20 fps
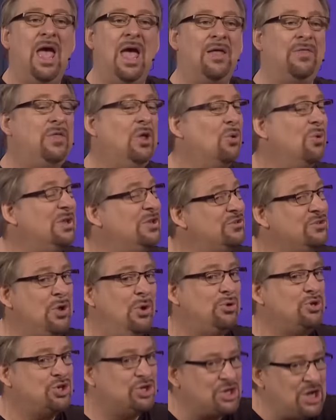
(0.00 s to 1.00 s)
and there is
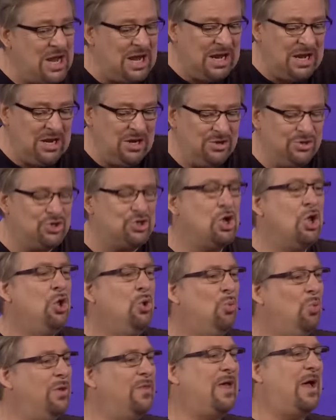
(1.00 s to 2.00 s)
no change
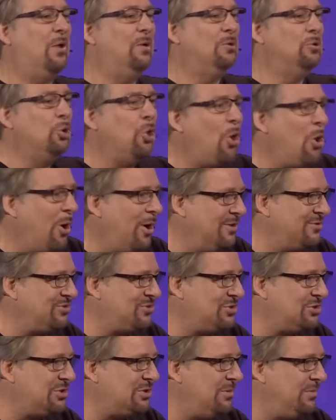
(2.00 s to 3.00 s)
without
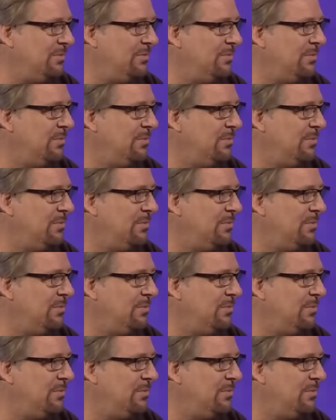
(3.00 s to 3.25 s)
loss.